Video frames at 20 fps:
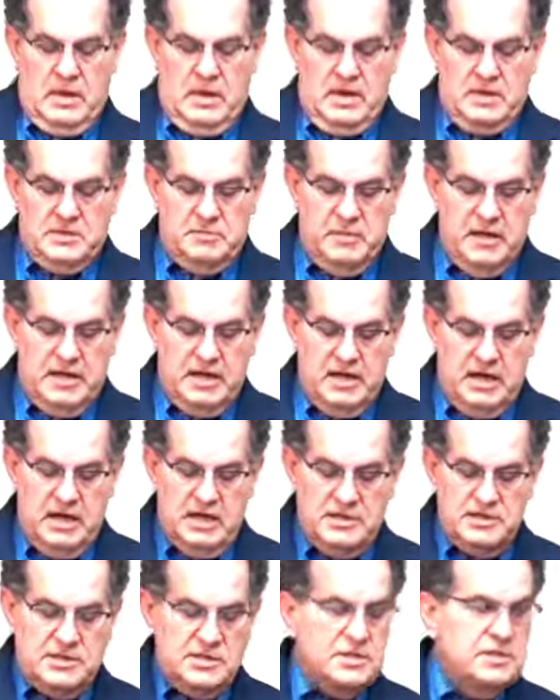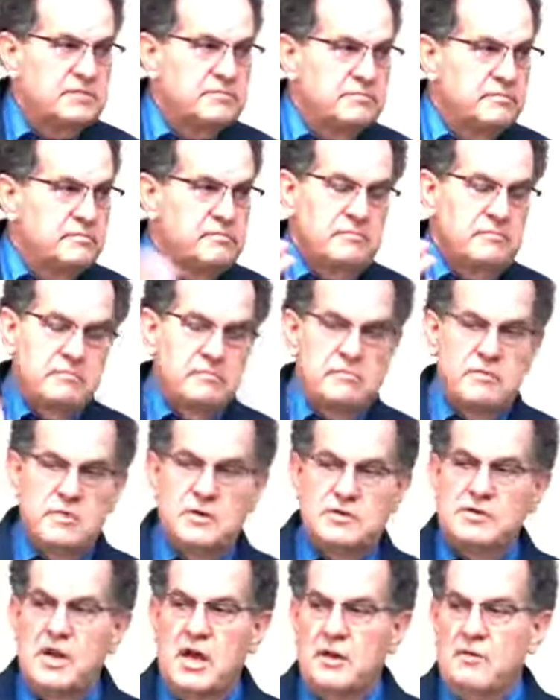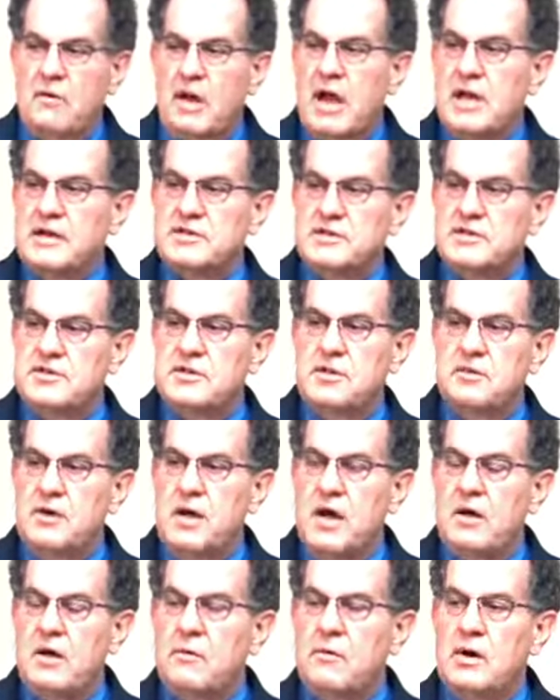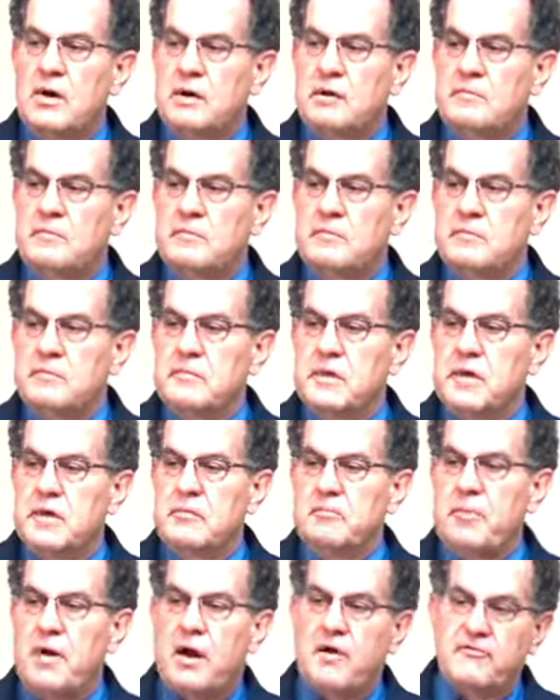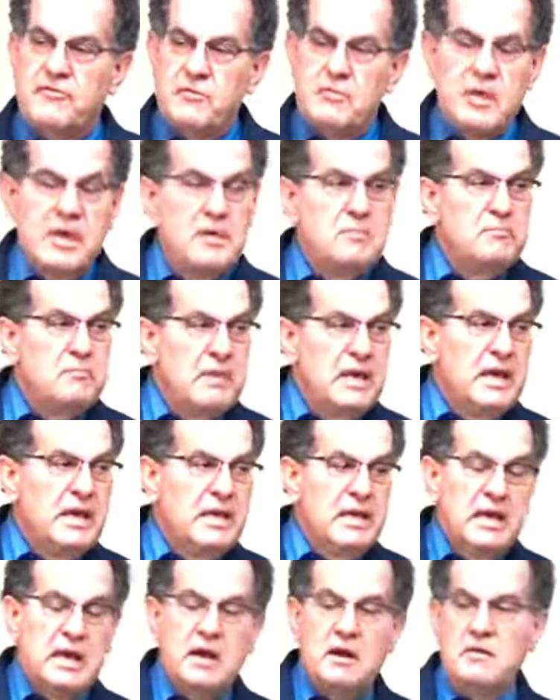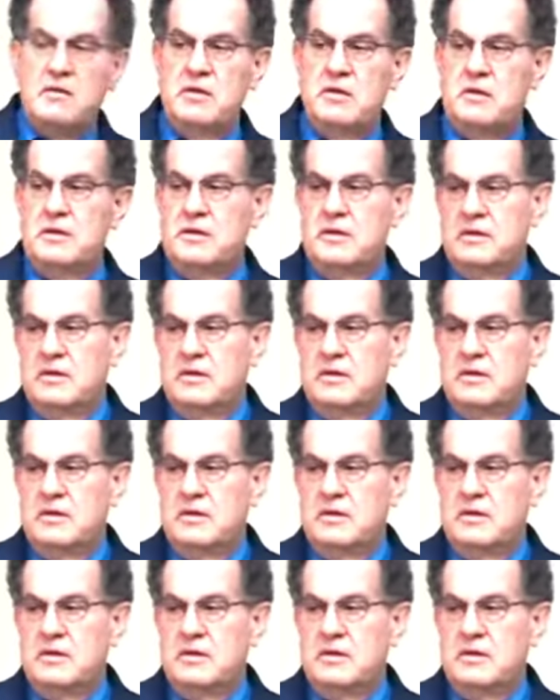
Well, it's because there's none righteous, no, not one. Apart from him being there,